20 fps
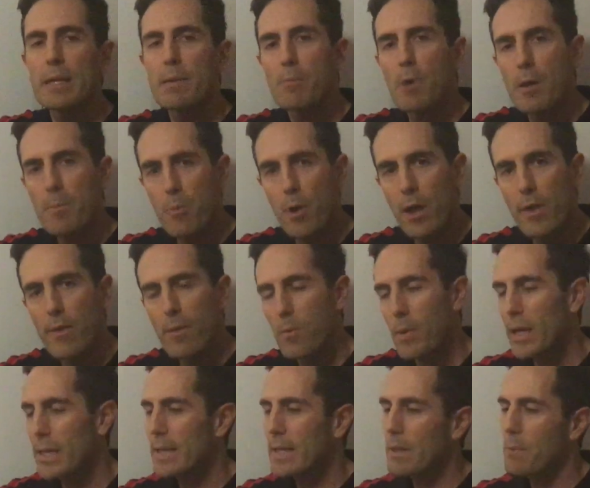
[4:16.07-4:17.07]
My brother,
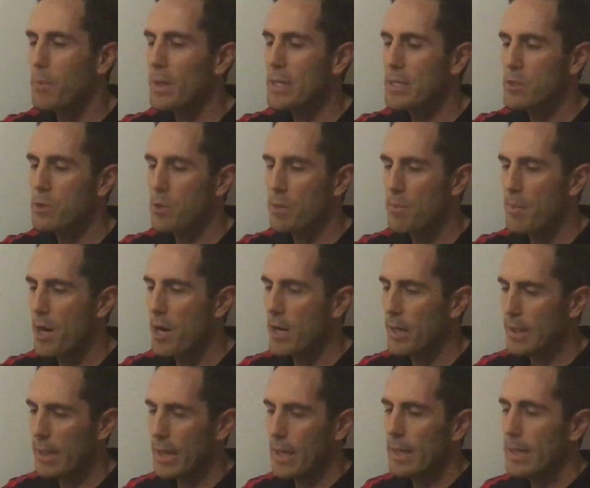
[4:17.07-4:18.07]
when he went to
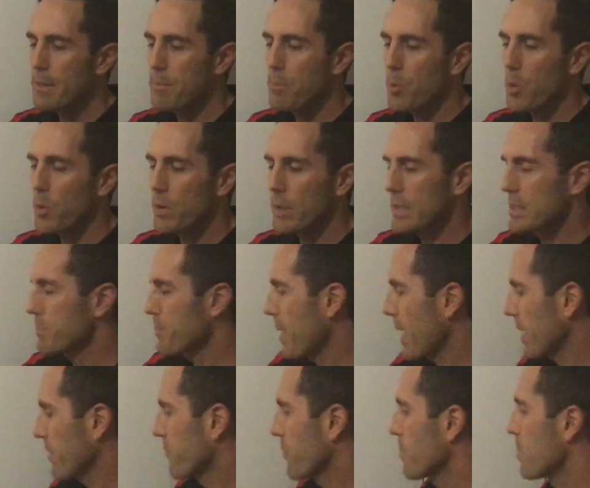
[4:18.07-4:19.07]
America, he brought this
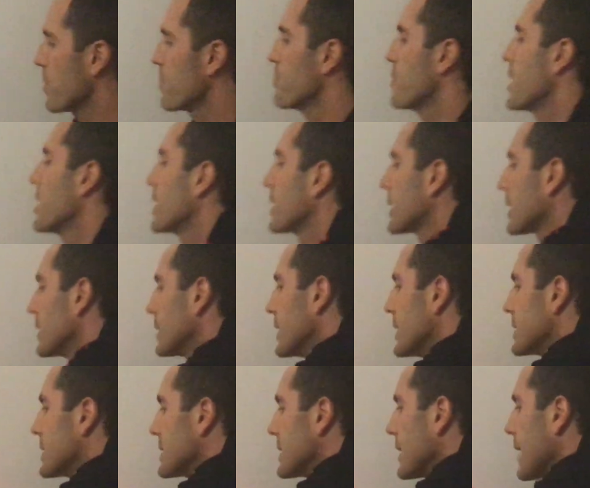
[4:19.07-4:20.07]
back from America.
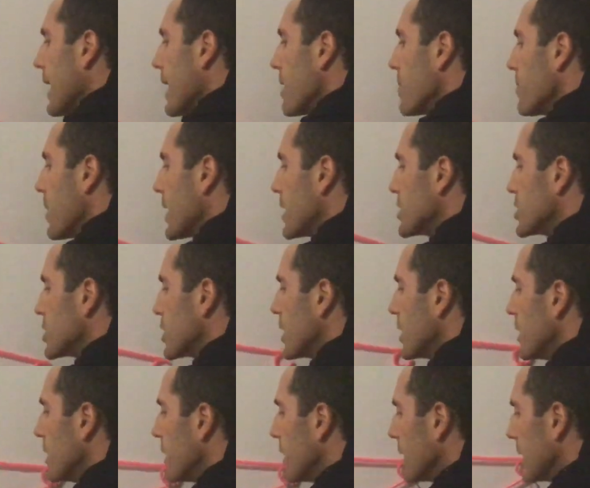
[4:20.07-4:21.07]
Let's see how much
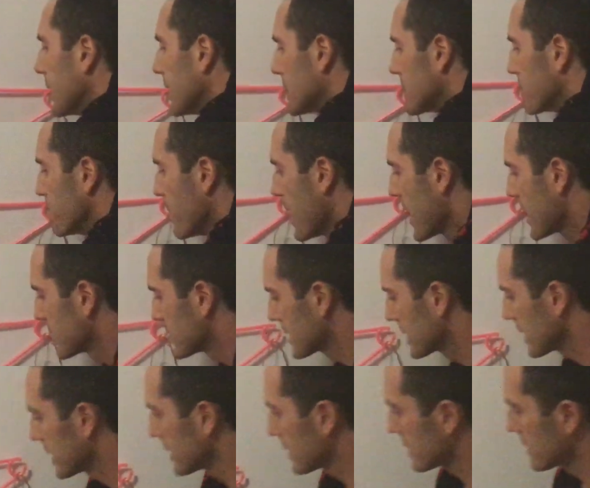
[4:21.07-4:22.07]
its mass
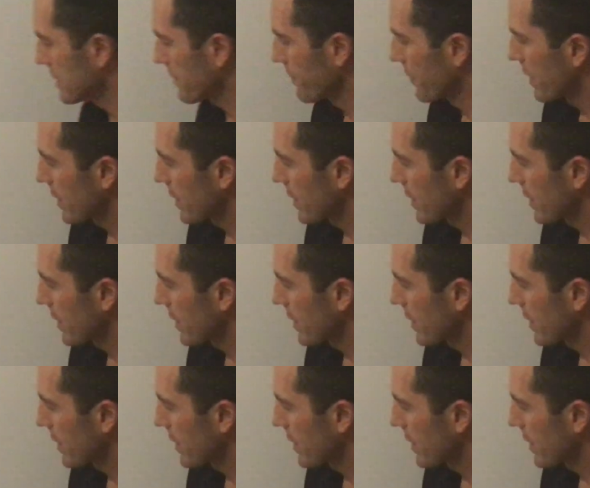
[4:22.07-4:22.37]
is.